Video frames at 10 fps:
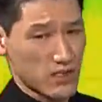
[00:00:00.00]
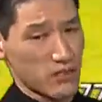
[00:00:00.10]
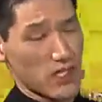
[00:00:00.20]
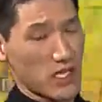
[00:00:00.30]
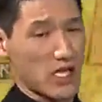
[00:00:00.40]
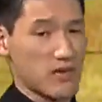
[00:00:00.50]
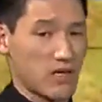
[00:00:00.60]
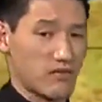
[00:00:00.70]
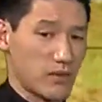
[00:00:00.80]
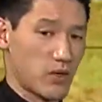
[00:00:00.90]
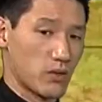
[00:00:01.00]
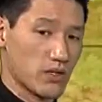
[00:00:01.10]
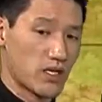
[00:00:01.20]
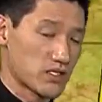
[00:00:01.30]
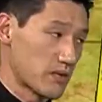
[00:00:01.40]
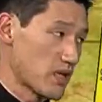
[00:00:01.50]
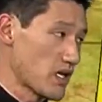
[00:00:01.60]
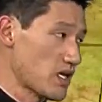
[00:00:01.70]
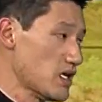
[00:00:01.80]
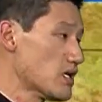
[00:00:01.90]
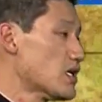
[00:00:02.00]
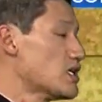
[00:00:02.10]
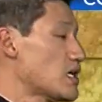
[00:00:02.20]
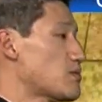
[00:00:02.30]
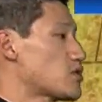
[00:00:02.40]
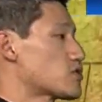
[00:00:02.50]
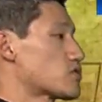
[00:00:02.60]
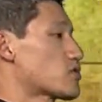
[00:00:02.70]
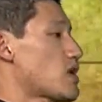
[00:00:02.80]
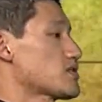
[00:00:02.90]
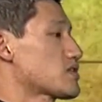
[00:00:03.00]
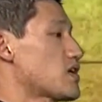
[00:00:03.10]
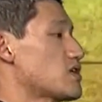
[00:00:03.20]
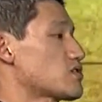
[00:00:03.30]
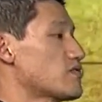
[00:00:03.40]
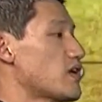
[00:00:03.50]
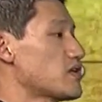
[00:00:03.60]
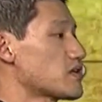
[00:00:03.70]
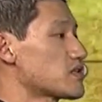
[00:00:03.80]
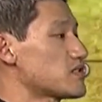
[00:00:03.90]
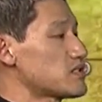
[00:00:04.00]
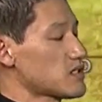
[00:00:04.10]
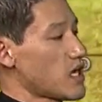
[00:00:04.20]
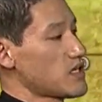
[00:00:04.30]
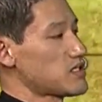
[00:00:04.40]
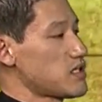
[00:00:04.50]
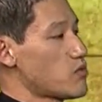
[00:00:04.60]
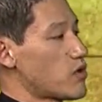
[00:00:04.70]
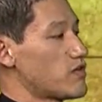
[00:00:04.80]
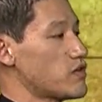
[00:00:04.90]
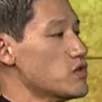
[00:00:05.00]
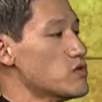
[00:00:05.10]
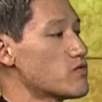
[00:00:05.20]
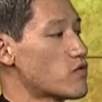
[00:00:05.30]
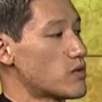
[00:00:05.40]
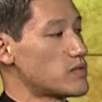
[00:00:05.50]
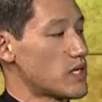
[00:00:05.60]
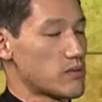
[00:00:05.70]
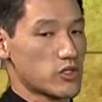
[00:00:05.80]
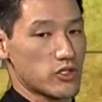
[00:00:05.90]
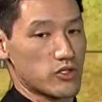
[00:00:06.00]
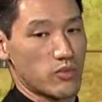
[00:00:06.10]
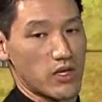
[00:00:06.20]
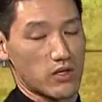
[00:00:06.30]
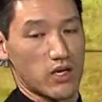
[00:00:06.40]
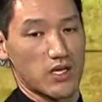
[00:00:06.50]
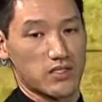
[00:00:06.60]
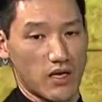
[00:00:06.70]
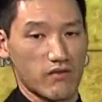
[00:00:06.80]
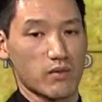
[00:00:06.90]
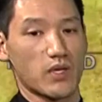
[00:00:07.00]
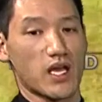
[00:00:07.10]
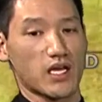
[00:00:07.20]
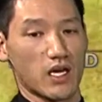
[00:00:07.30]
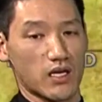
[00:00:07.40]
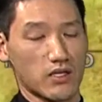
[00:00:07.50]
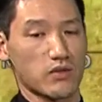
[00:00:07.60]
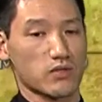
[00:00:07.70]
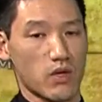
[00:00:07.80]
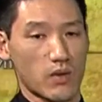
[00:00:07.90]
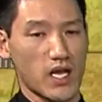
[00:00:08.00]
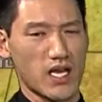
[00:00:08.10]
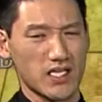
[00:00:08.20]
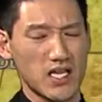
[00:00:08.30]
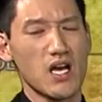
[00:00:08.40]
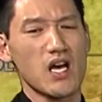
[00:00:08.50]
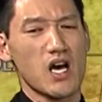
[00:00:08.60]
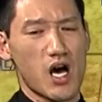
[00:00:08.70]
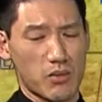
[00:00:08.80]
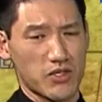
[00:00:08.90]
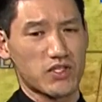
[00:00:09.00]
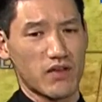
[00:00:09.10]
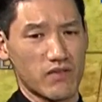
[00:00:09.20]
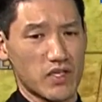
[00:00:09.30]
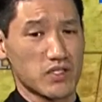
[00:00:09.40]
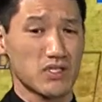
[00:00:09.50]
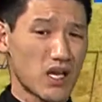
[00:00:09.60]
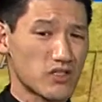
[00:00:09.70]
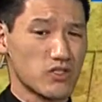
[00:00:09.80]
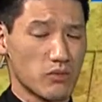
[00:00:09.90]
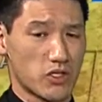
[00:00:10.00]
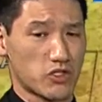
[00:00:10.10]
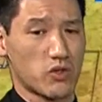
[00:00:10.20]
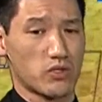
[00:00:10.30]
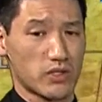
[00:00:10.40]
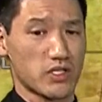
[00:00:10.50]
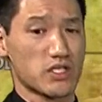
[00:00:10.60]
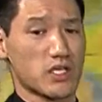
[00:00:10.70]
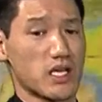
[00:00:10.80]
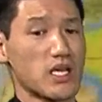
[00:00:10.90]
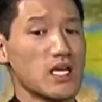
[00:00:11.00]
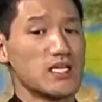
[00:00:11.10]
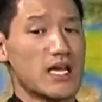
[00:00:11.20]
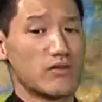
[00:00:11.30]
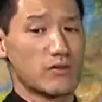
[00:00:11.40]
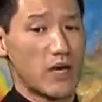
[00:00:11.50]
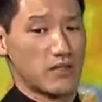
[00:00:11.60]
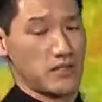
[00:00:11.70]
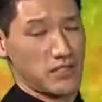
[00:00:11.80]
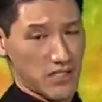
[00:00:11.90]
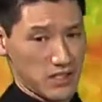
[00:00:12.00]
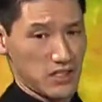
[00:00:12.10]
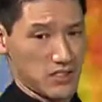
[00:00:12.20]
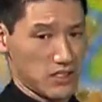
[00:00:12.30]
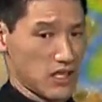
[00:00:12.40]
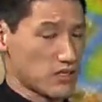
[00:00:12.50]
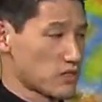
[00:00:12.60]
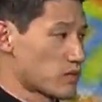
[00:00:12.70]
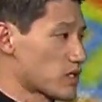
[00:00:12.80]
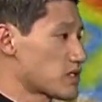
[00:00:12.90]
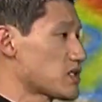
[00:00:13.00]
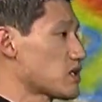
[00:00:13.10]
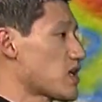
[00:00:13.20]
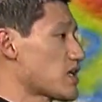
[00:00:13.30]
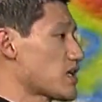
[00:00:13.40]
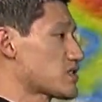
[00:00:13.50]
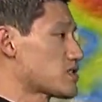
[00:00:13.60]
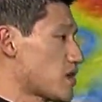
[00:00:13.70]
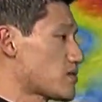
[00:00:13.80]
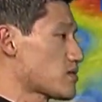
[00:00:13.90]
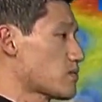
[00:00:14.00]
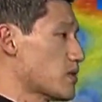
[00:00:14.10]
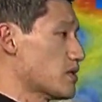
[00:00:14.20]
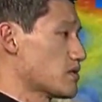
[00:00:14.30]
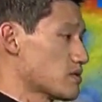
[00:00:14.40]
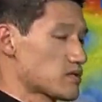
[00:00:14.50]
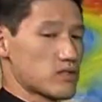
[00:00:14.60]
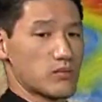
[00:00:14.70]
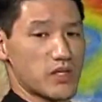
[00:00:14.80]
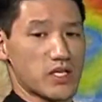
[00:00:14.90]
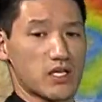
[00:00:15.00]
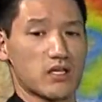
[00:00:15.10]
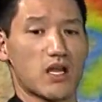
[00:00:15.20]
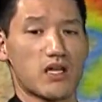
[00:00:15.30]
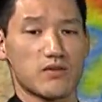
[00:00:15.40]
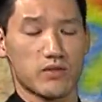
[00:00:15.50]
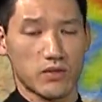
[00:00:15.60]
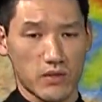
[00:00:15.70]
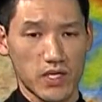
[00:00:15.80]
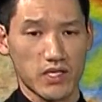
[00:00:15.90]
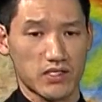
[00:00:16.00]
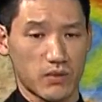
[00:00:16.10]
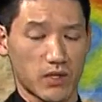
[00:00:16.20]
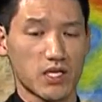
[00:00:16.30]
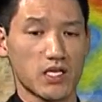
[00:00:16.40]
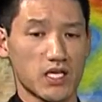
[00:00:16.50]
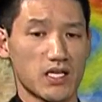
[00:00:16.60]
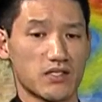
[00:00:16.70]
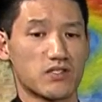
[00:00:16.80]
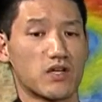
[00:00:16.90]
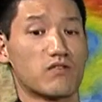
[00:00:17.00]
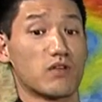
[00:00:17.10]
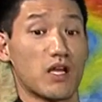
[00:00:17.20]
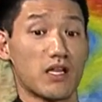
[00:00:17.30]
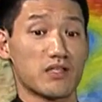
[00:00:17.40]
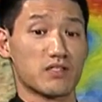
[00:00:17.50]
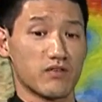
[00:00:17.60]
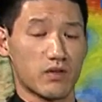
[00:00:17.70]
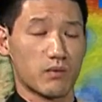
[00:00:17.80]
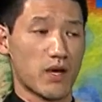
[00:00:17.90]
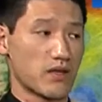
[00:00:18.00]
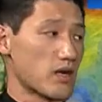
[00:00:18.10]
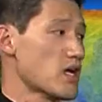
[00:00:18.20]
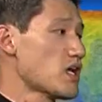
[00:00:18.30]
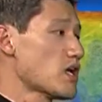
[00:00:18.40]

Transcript: but some of that cloud cover may hold on to some of that heat. Temperatures across the Concho Valley, you can kind of see more of a uniform temperature spread across there. Everyone hanging on to those lower 80s, upper 70s, not too much colder. You're going to see it get down to about the 60s tonight. So we're going to see a lot of that southerly wind still bringing in a lot of those ingredients that we're going to need necessary for a lot of that severe weather.